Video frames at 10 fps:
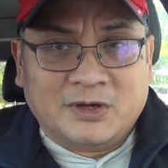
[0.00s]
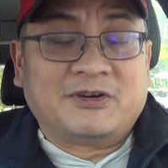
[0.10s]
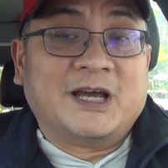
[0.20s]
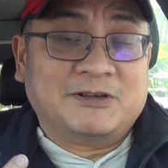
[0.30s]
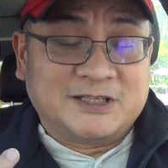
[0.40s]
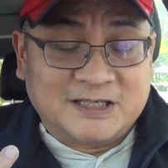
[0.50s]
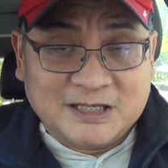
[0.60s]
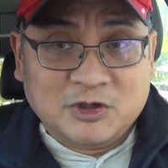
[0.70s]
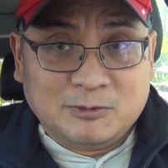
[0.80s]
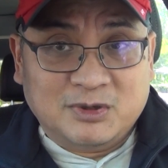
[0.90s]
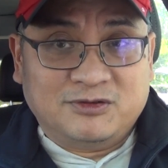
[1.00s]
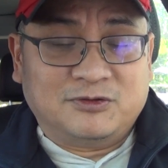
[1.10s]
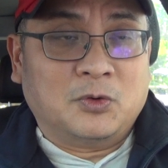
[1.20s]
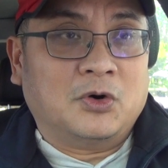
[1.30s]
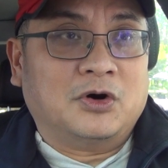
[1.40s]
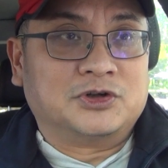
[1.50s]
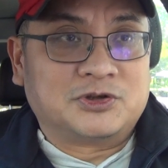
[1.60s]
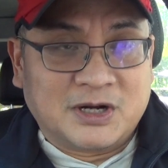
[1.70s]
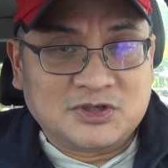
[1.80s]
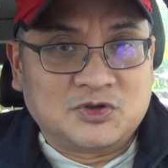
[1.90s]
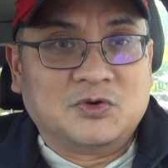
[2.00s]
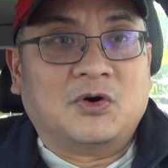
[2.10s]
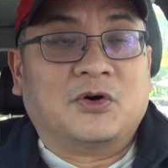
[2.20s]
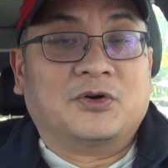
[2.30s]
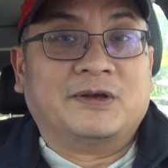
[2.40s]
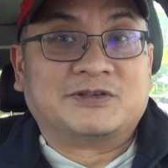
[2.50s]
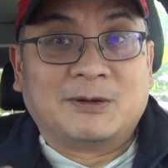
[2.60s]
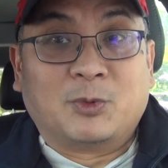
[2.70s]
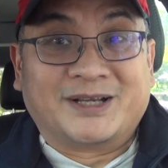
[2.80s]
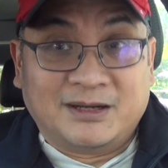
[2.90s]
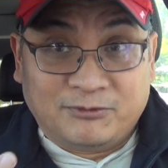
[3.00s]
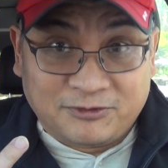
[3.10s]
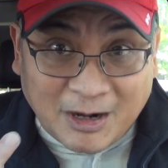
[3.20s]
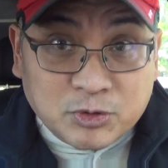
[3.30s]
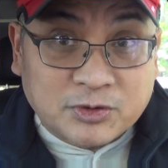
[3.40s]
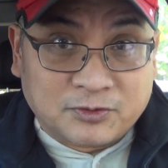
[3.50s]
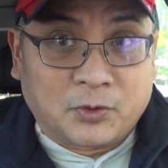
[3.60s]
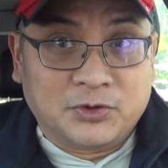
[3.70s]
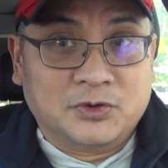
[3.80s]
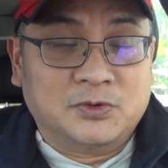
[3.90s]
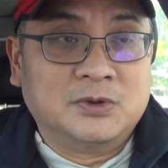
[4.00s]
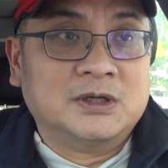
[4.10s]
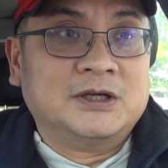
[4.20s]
if I have seen you before or trust you, or if someone can vouch for you,